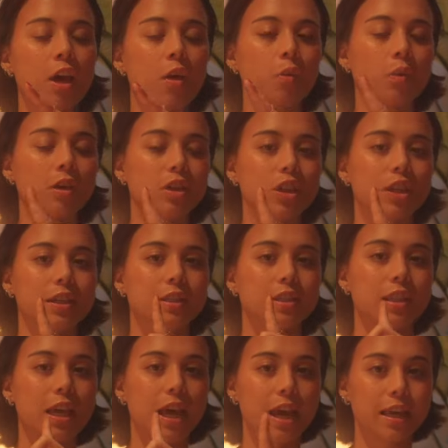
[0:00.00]
which
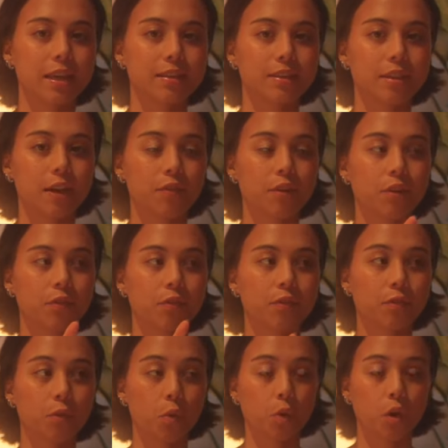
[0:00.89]
is the A7
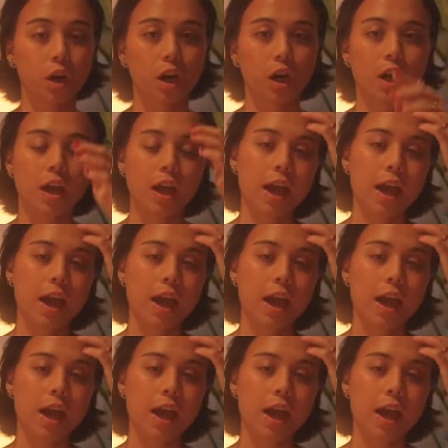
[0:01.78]
IV.